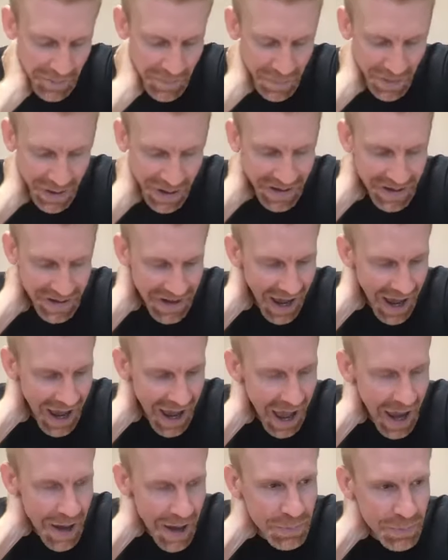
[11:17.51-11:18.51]
But
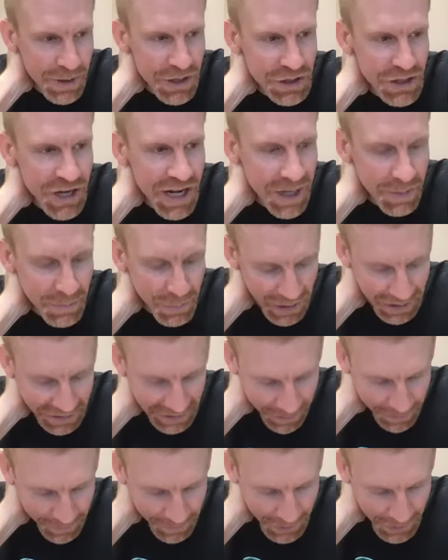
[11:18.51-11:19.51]
I appreciate you bringing
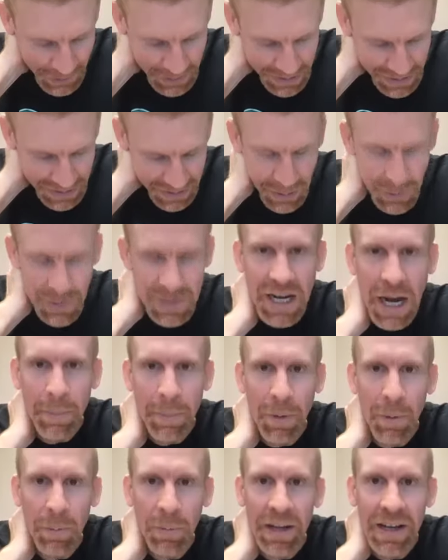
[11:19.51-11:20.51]
up those
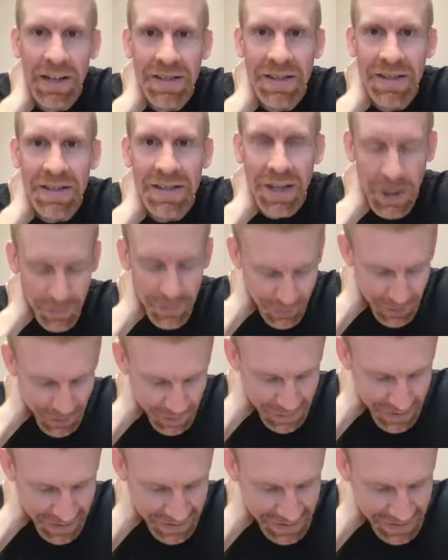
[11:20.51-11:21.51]
couple places there for the
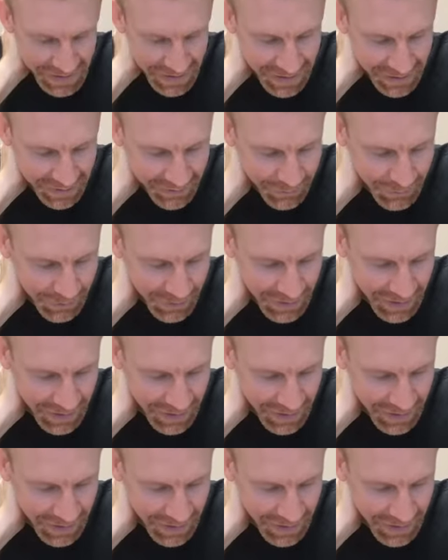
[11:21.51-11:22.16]
pizza and for